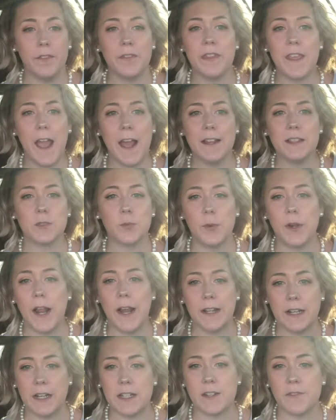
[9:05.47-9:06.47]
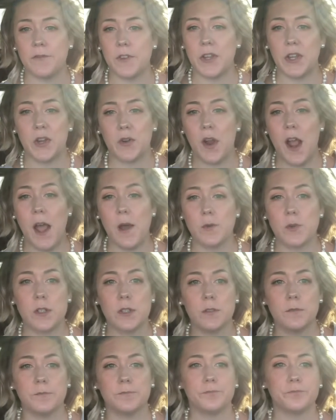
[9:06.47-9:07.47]
That's what I need to figure out.
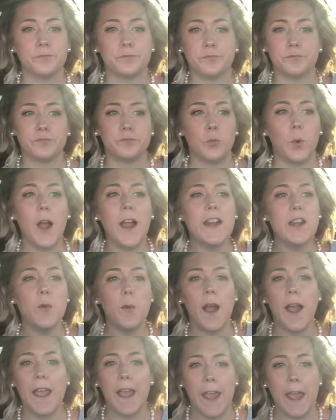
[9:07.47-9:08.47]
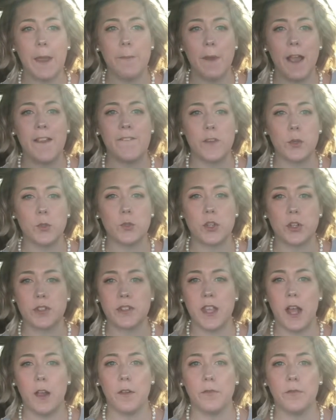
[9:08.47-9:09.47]
Why do I hate my future
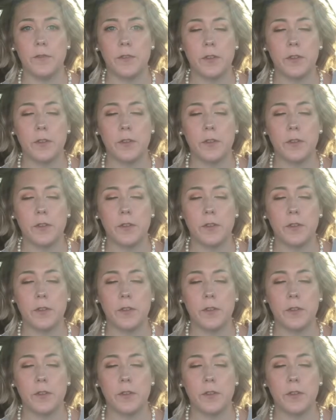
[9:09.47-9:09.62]
self?